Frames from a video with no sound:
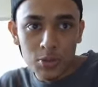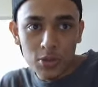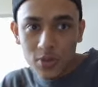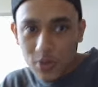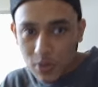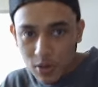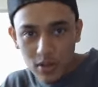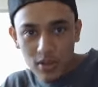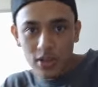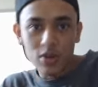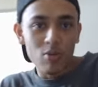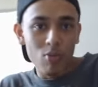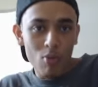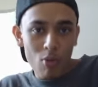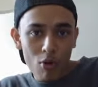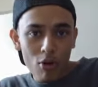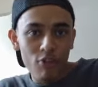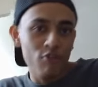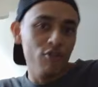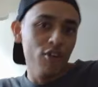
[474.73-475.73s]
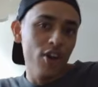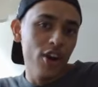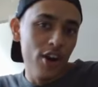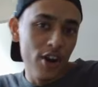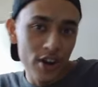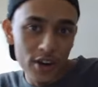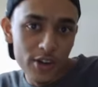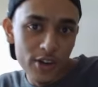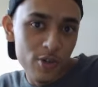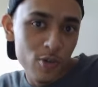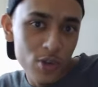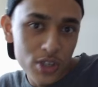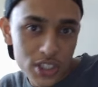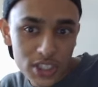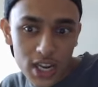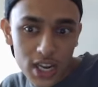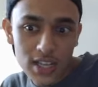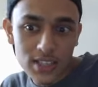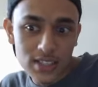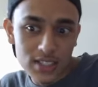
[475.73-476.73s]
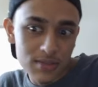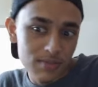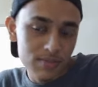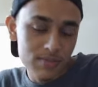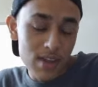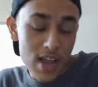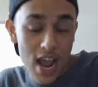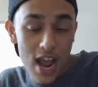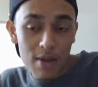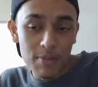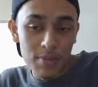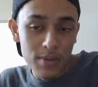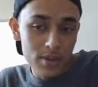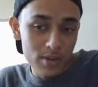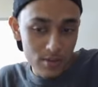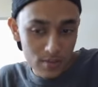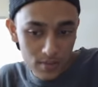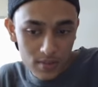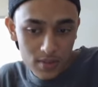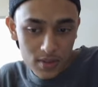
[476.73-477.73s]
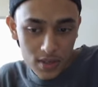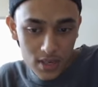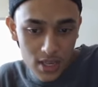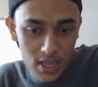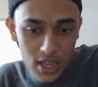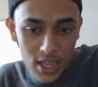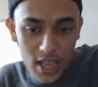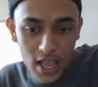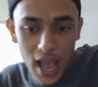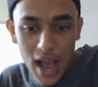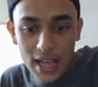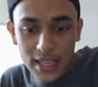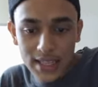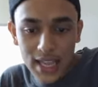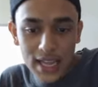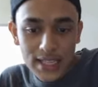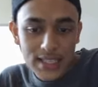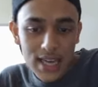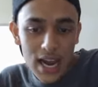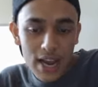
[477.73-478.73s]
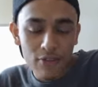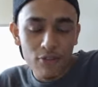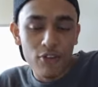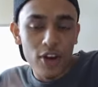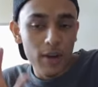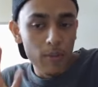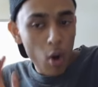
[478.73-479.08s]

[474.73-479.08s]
nuclear warfare in which has happened at that time frame.